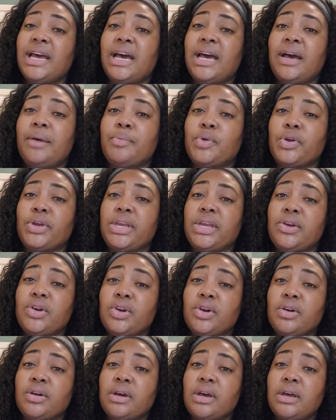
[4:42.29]
um, or
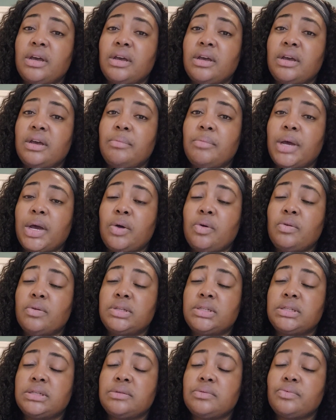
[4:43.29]
hear uh,
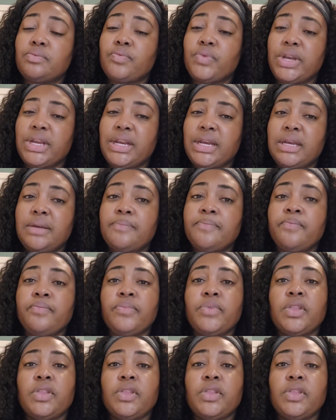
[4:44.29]
about reading.